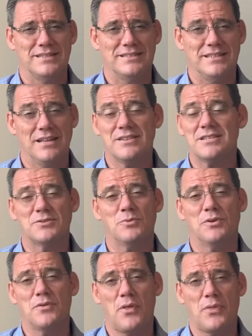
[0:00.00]
Now, this is
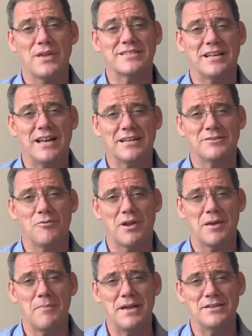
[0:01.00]
one of the things I'd like to
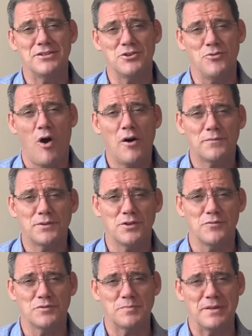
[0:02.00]
recommend to you. After
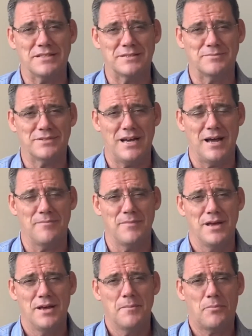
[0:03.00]
you've spent some
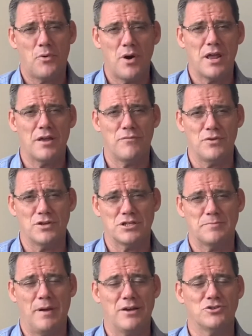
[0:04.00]
time praying for your
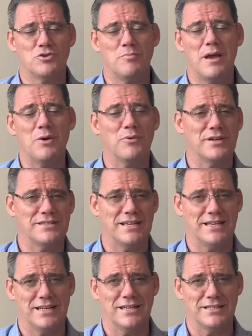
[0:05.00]
spouse, you may want to
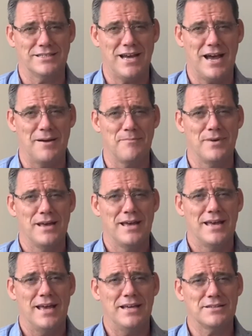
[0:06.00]
take a little time
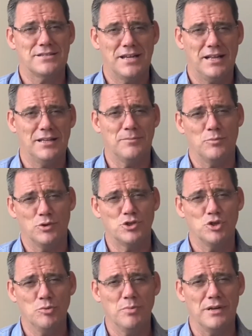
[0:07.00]
and tell them
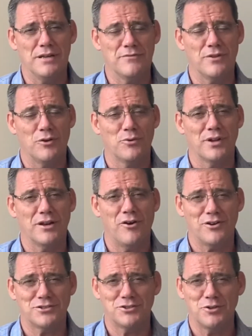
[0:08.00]
what you believe the Lord had
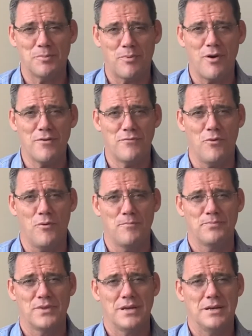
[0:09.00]
asked you to pray for,
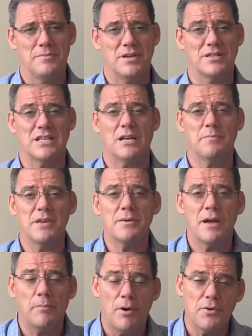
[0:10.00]
because it'll
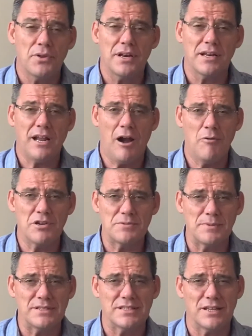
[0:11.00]
be both an
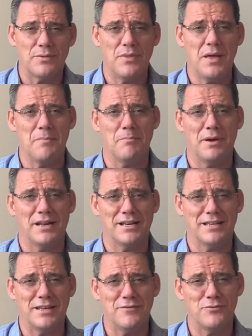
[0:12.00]
encouragement to them, but it'll
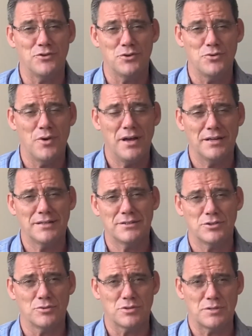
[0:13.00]
give you
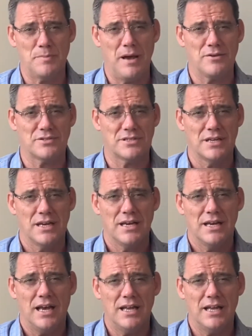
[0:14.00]
and your spouse an